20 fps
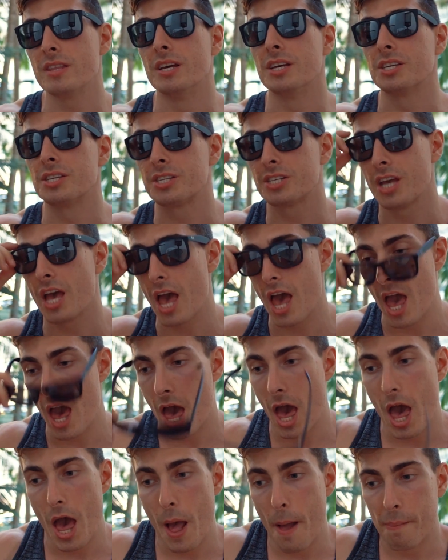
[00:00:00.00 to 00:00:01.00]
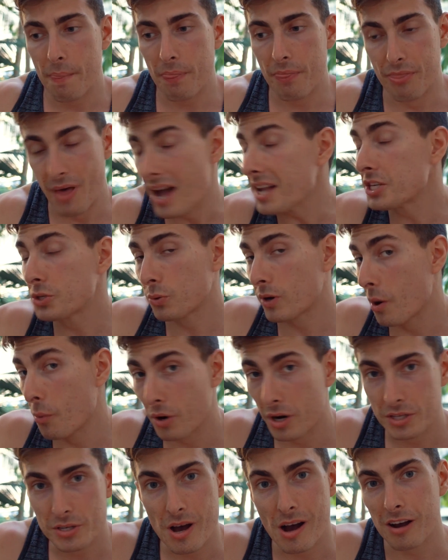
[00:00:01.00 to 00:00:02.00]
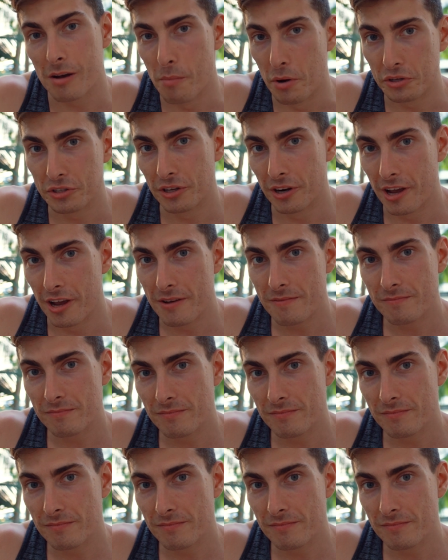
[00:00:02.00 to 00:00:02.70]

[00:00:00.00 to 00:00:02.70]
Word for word: this? That's what I wanna talk about today.